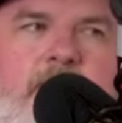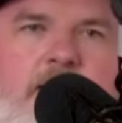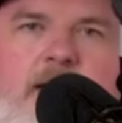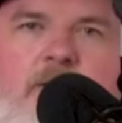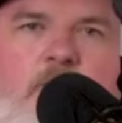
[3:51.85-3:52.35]

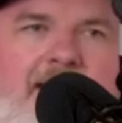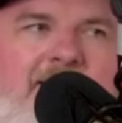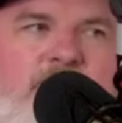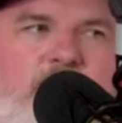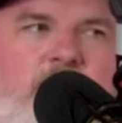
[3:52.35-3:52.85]
midnight or
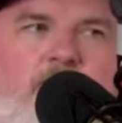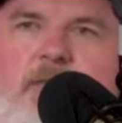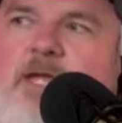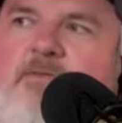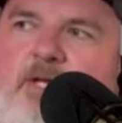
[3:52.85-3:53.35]
after
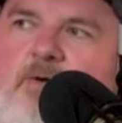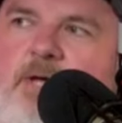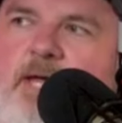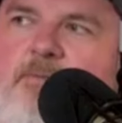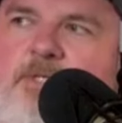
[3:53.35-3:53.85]
playing video
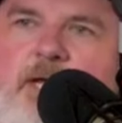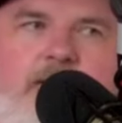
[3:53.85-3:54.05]
games